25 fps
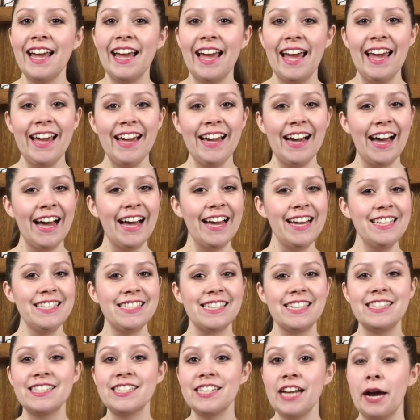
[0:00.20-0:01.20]
Hey guys,
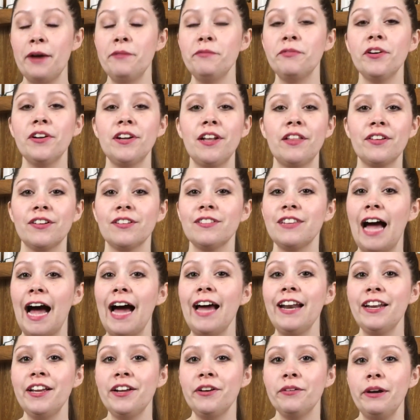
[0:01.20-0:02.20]
it's time for another
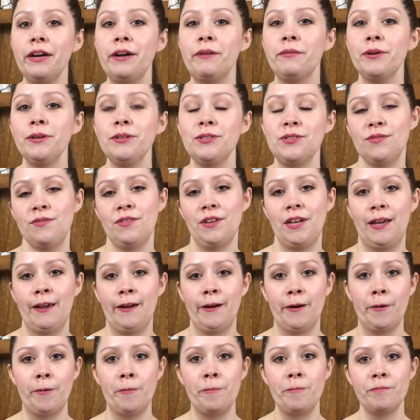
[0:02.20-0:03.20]
Latin and Greek roots
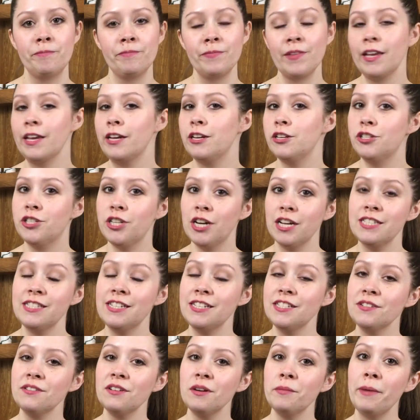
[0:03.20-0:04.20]
video. Just
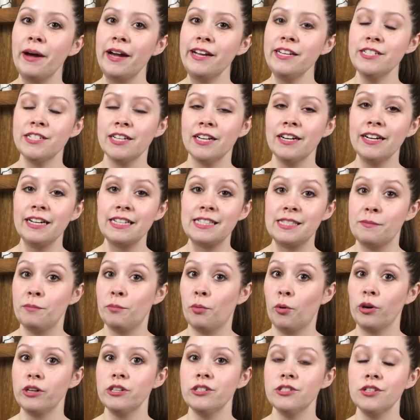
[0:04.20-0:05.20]
as a reminder, it's
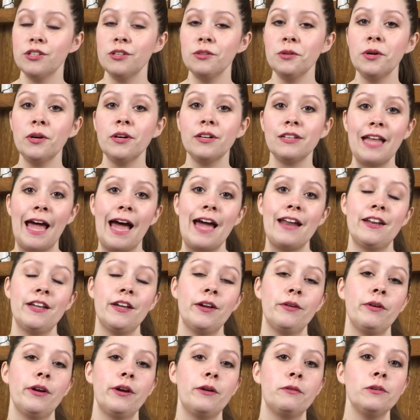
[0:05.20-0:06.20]
important to learn Latin and
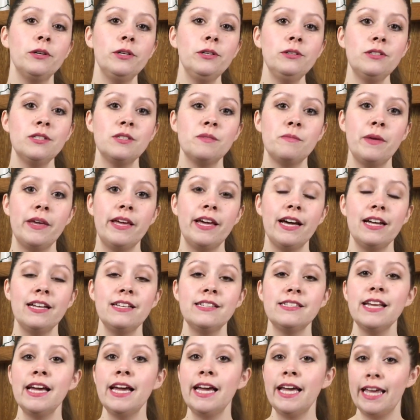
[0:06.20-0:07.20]
Greek roots
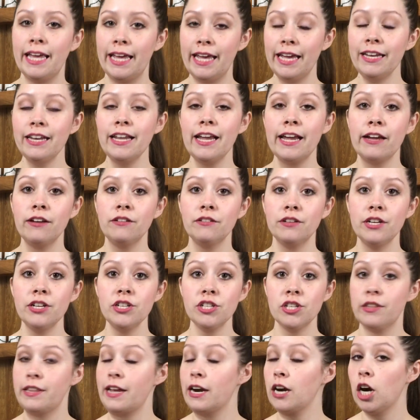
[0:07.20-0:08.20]
because in
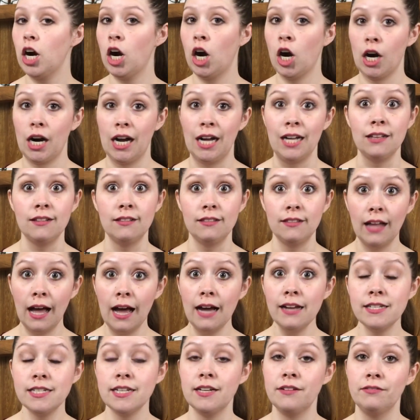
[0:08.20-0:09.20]
English there are a
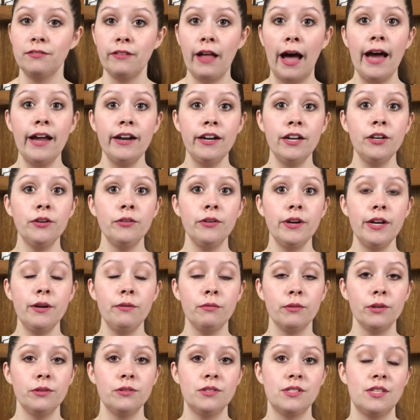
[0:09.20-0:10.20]
lot of Latin and Greek
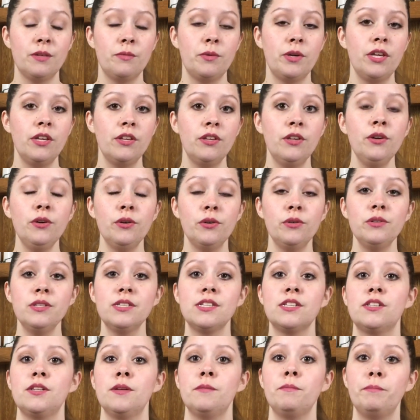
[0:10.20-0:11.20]
roots that we
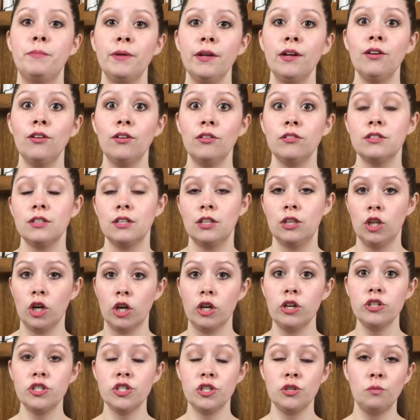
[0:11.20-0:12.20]
use to build
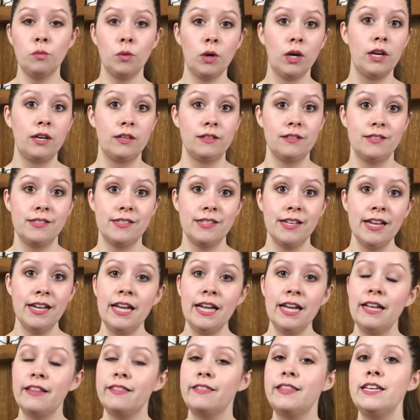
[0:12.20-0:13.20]
larger words.
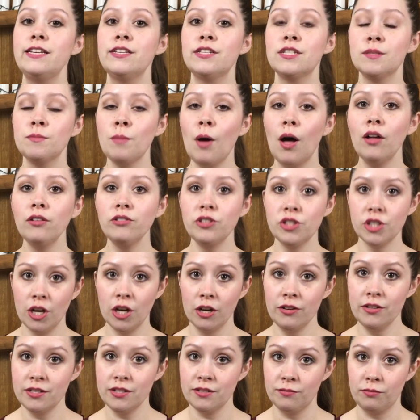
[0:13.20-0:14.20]
These small
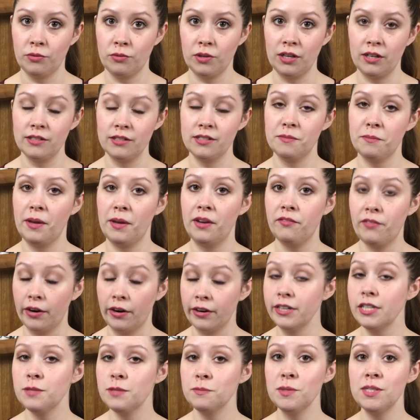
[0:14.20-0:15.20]
chunks of words mean
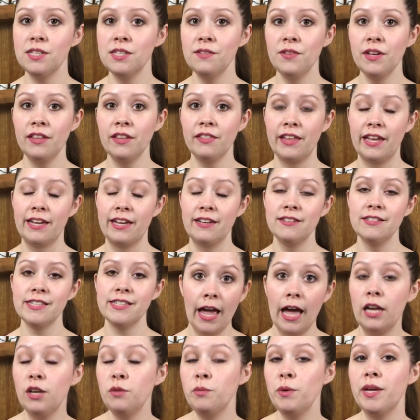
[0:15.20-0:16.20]
very specific things,
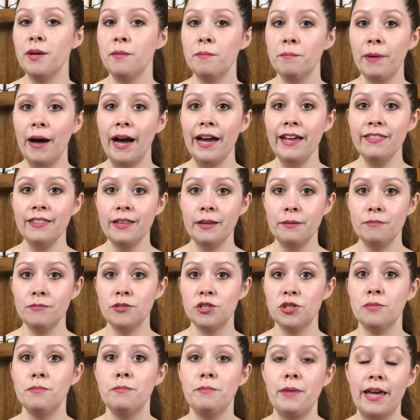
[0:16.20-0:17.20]
and we combine them
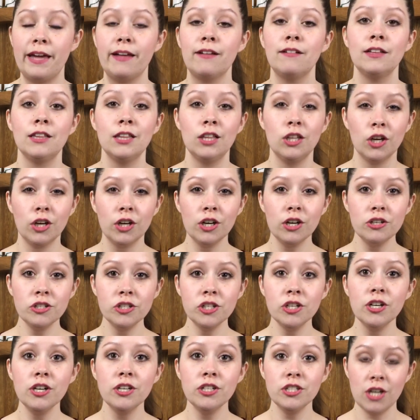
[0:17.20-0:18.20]
to make
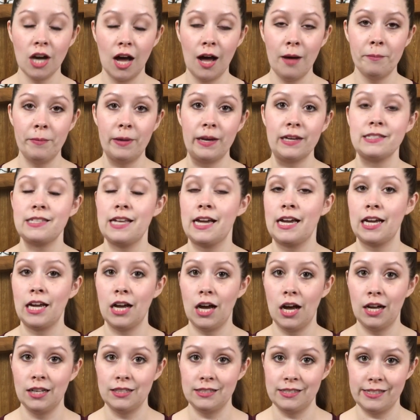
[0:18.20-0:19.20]
larger topics and
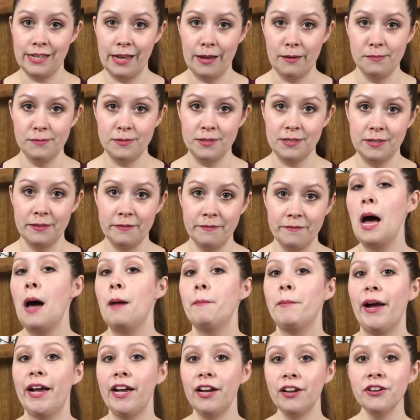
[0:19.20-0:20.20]
concepts.
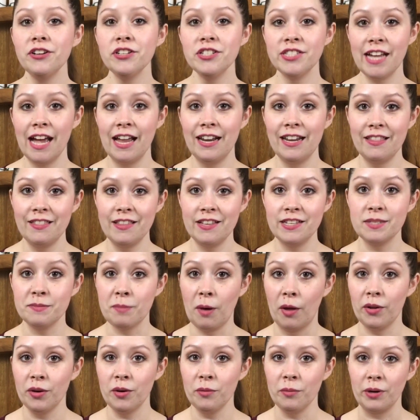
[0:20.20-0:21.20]
By understanding these
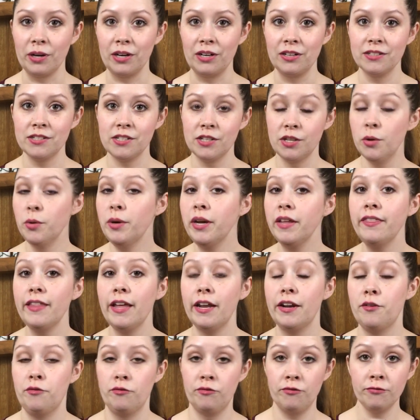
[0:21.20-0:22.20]
smaller words, you can
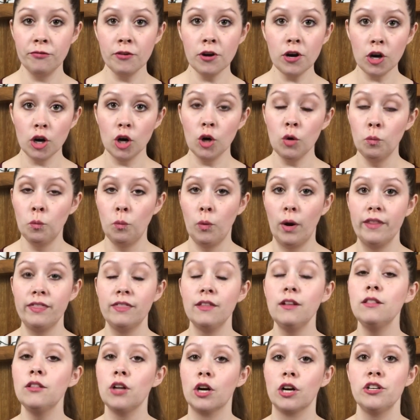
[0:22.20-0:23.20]
then infer what
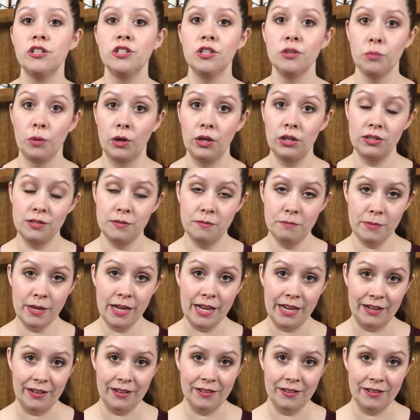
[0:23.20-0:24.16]
the larger words mean.